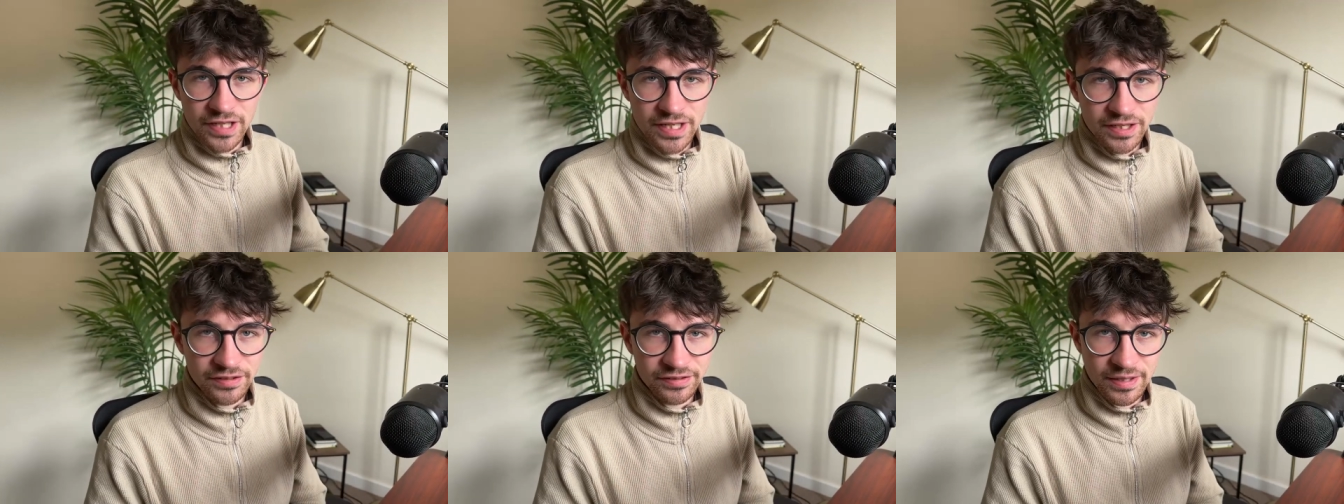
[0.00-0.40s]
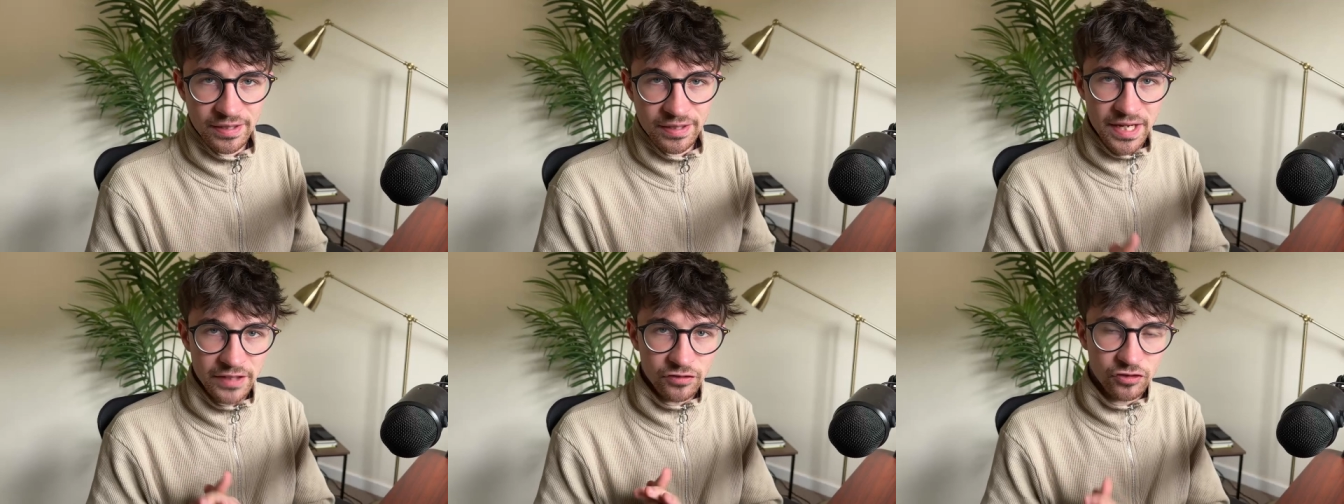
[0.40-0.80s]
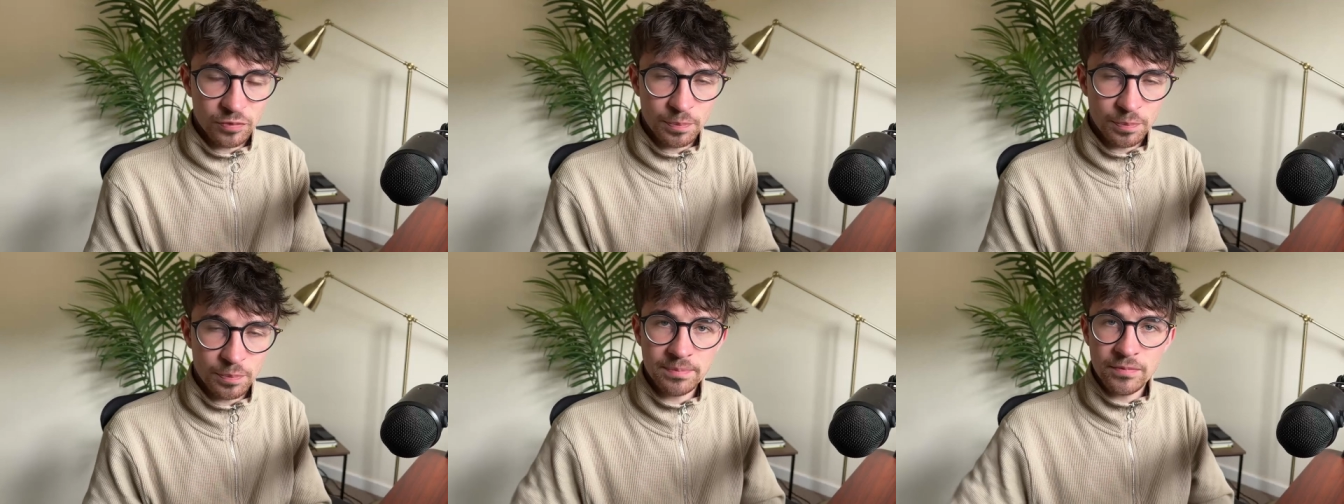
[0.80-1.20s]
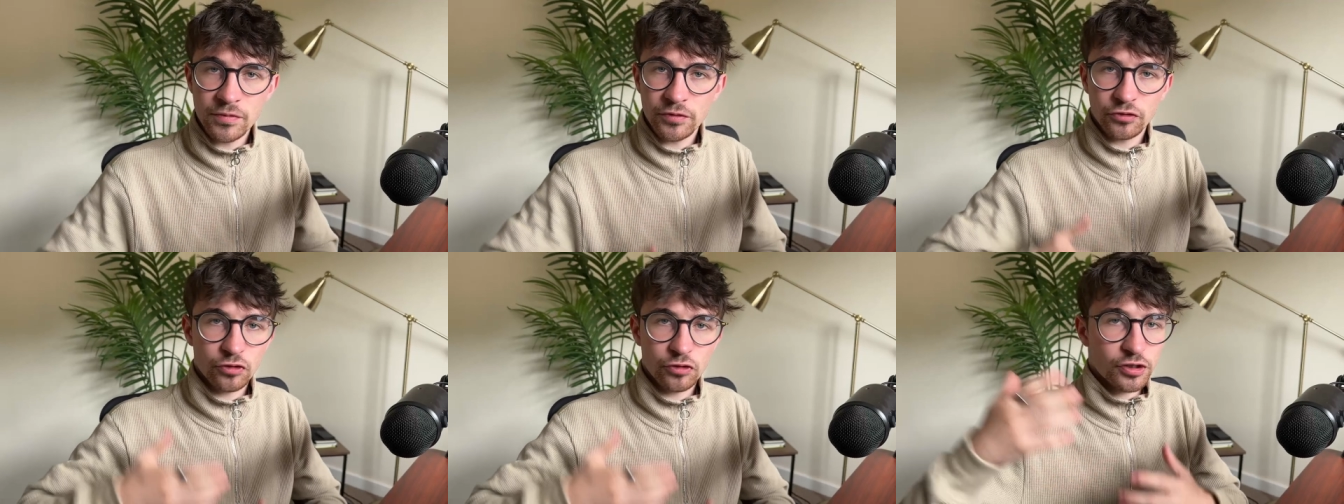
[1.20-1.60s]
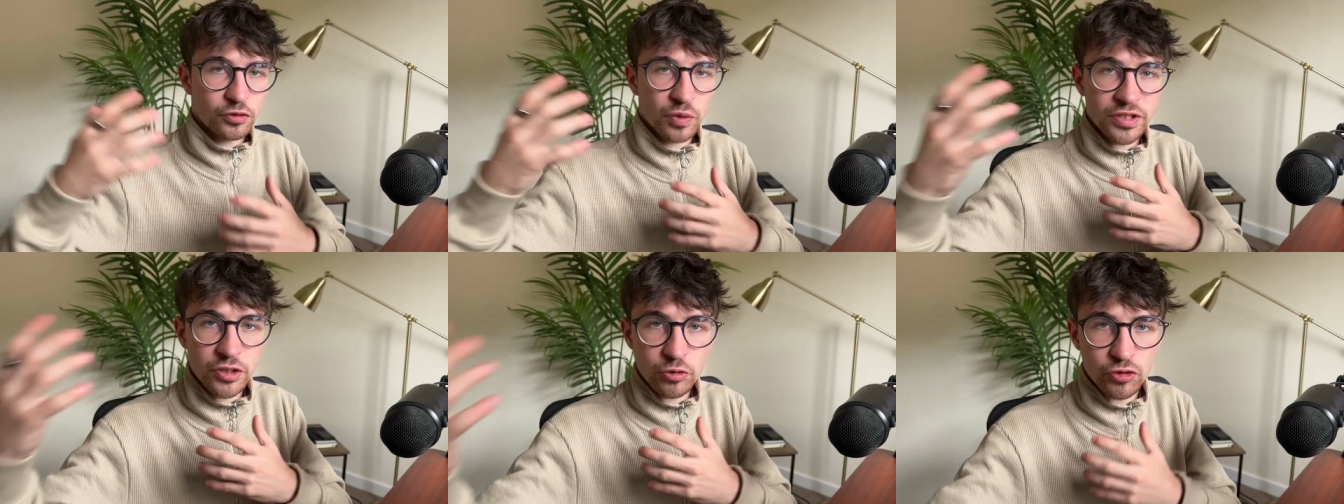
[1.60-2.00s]
eSIM in Spain so that
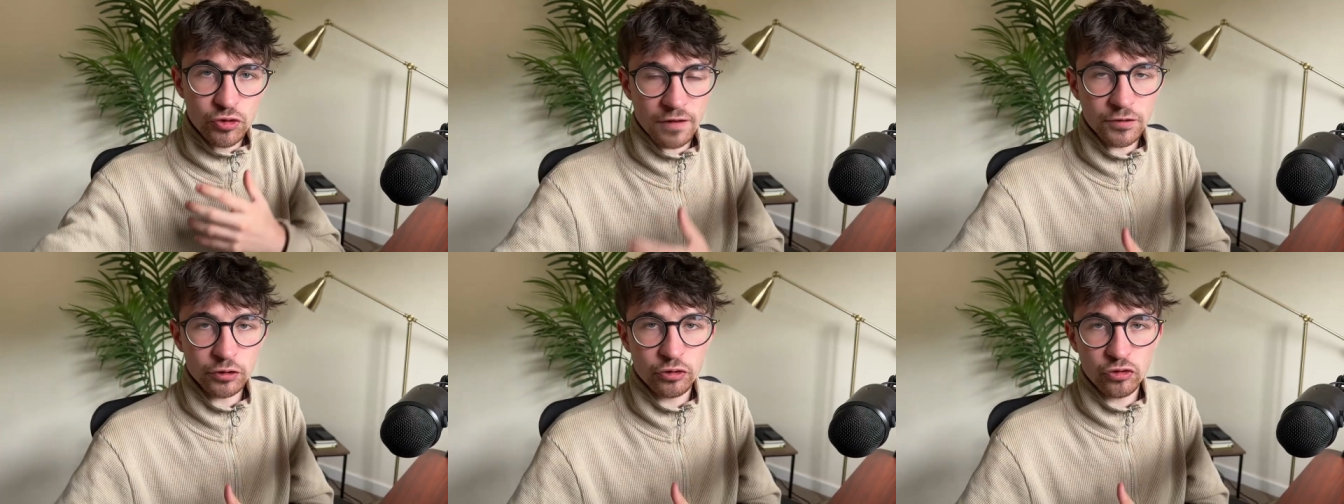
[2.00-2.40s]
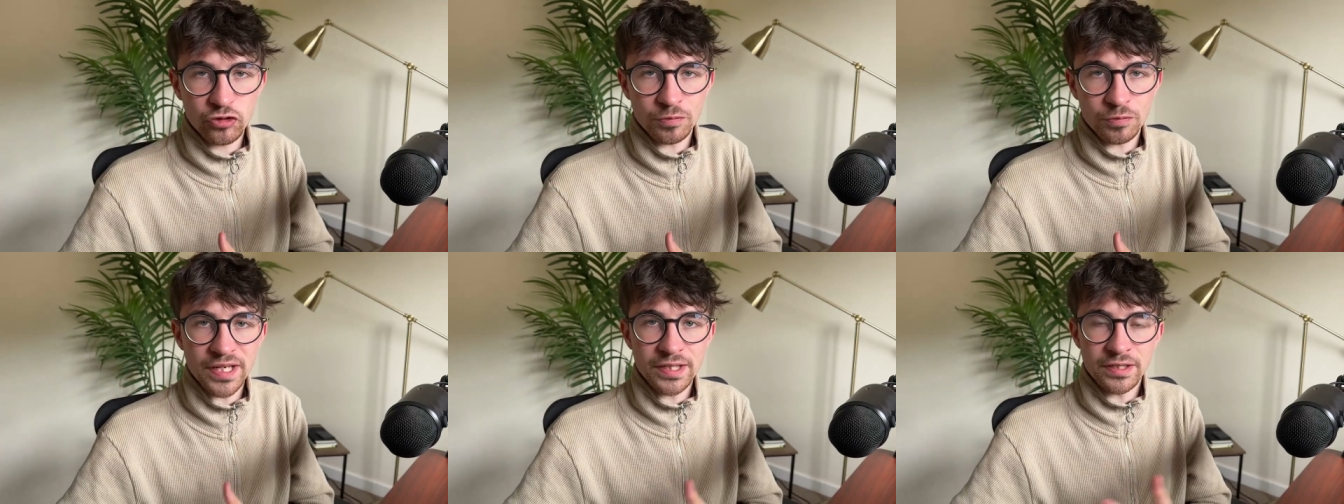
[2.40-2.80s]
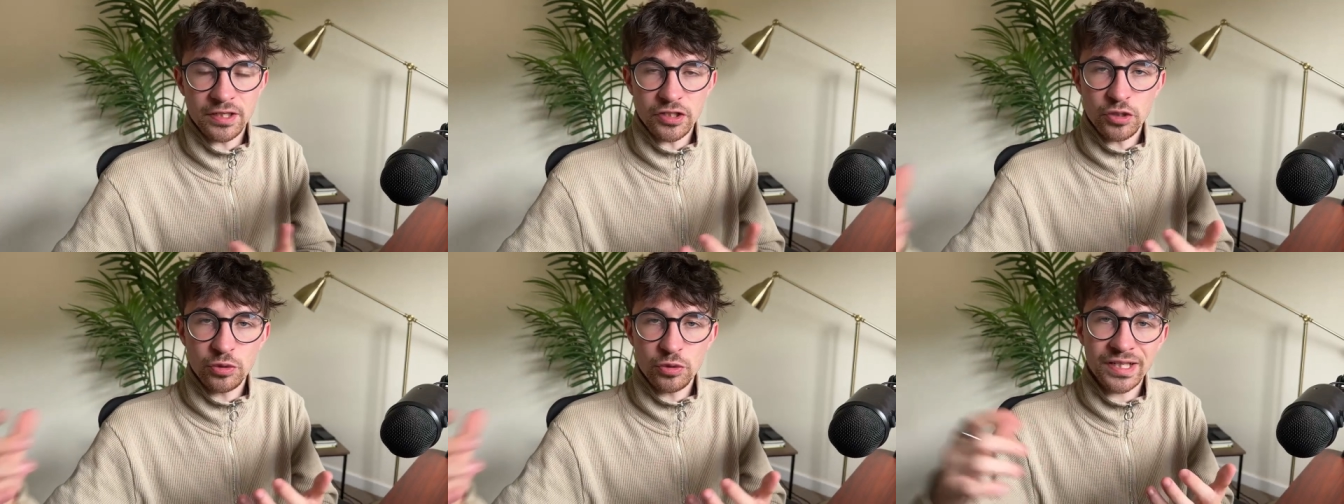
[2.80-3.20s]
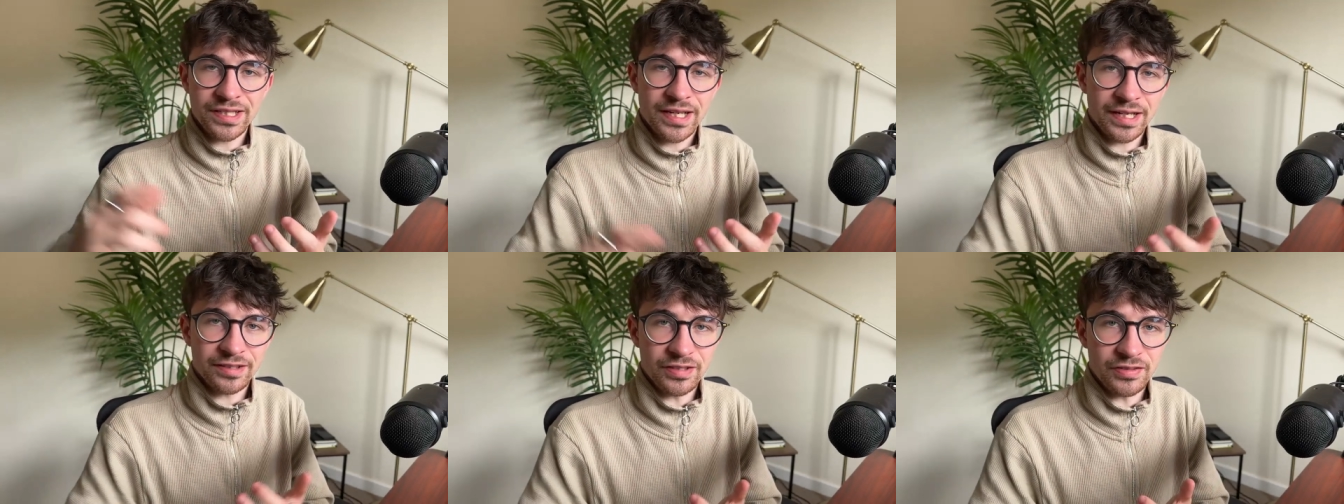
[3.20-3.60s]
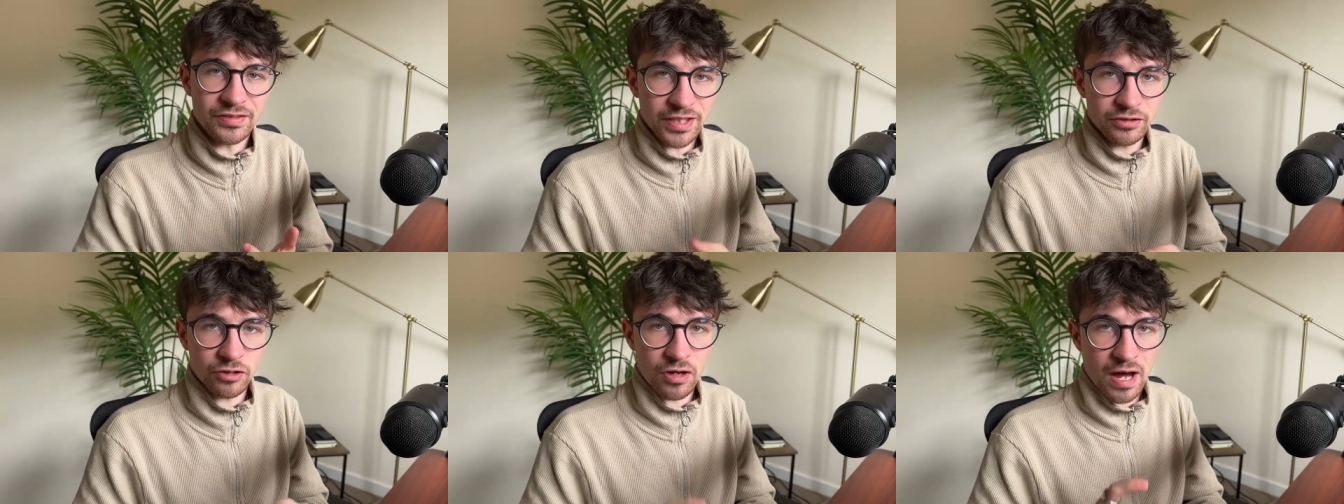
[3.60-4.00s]
when you travel to Spain you can get
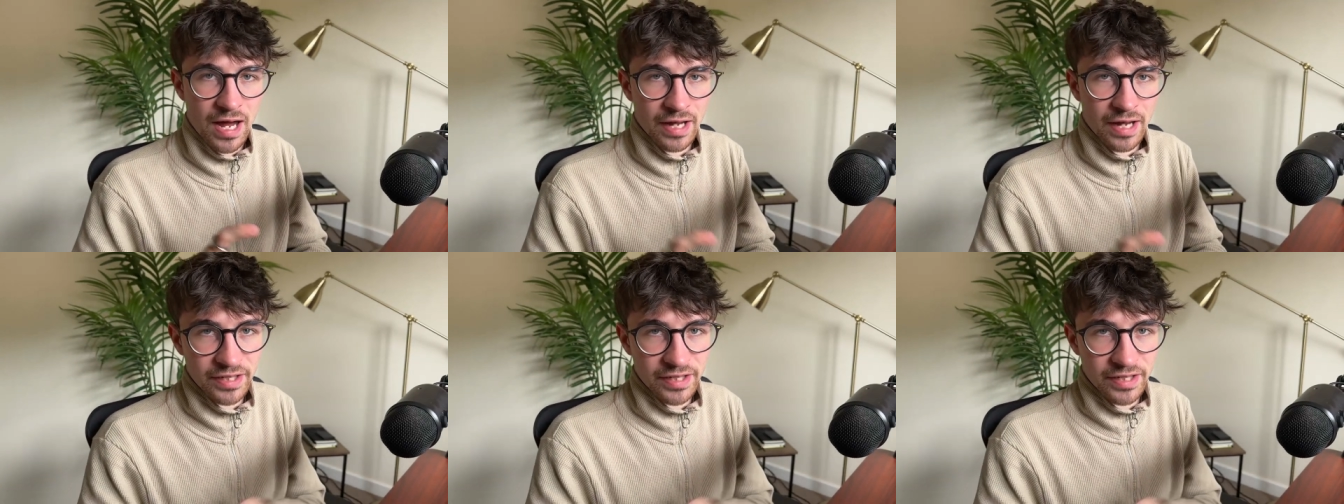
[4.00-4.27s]
data and